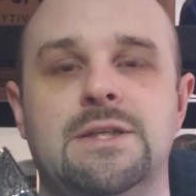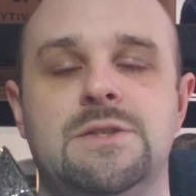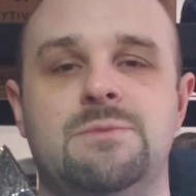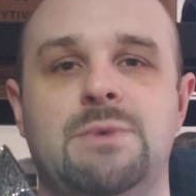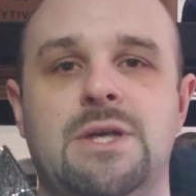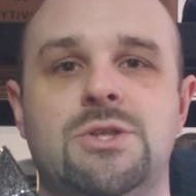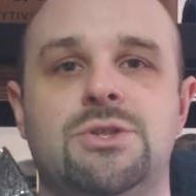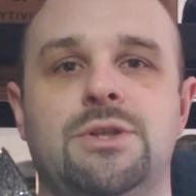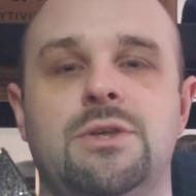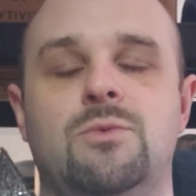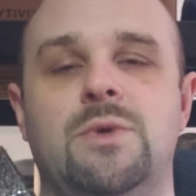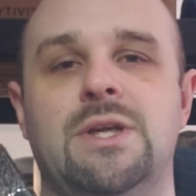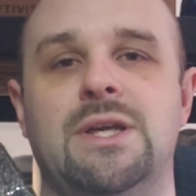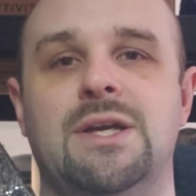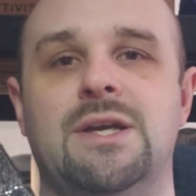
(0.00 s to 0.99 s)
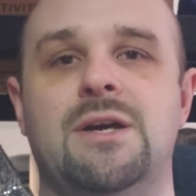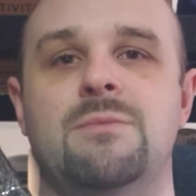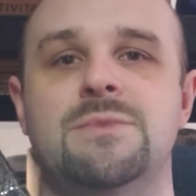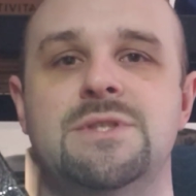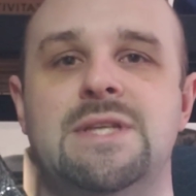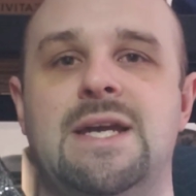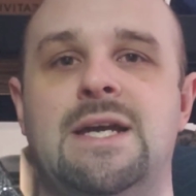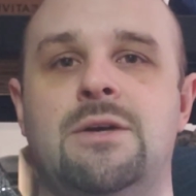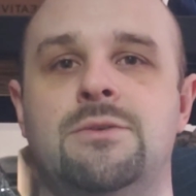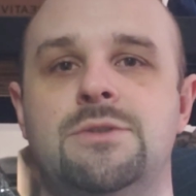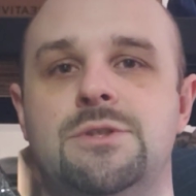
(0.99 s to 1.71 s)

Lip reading: especially when it comes down